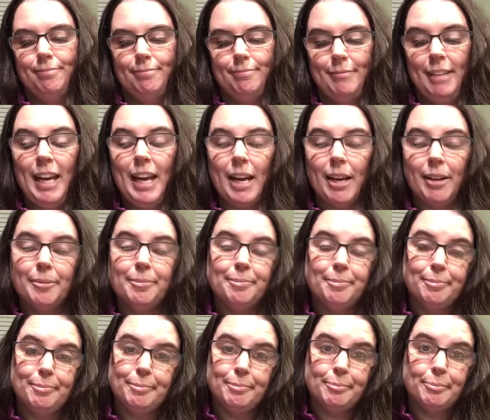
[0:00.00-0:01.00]
Yeah,
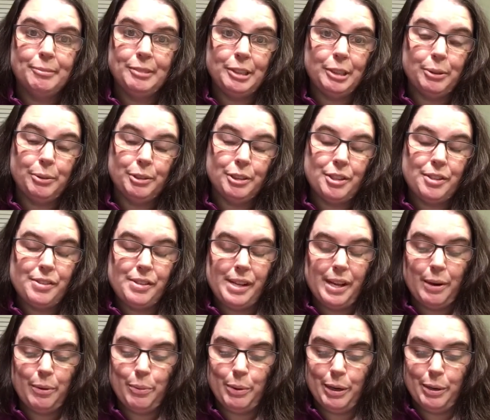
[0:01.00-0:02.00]
so just
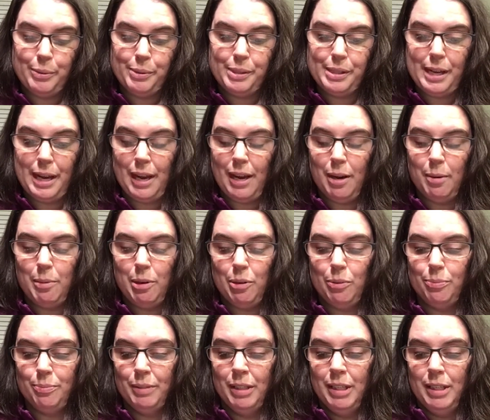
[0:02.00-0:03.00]
like what I was saying
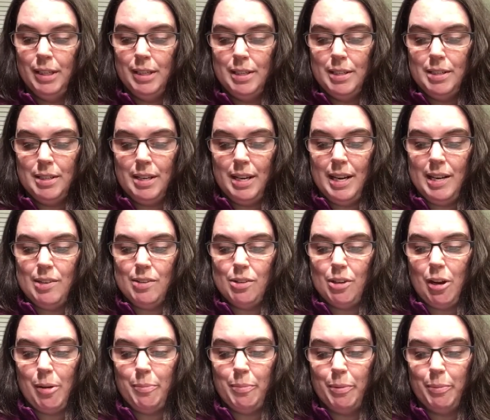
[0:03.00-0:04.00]
about today's
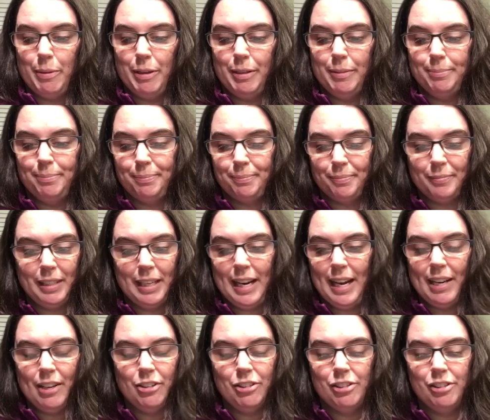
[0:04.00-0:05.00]
compliment that
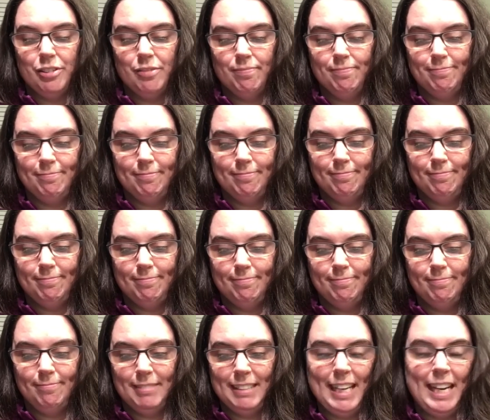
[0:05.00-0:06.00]
I couldn't
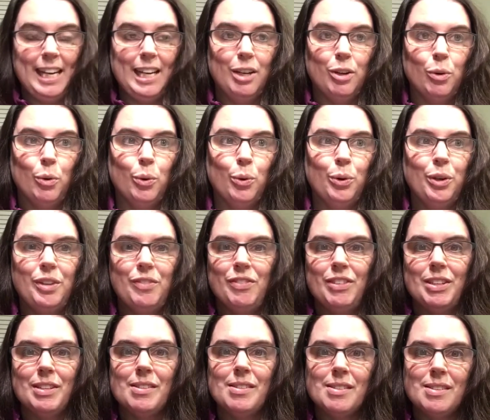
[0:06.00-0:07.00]
take or
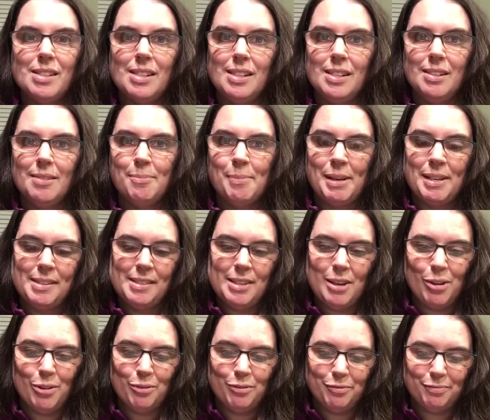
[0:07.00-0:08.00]
even see
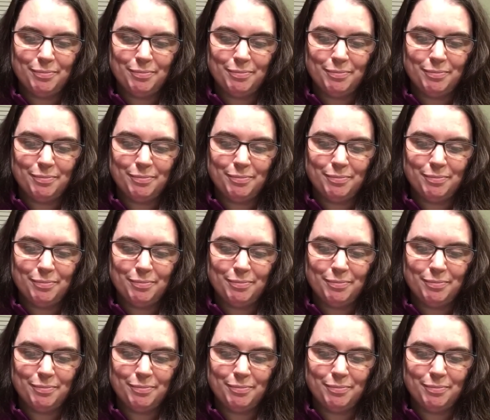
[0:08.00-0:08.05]
myself.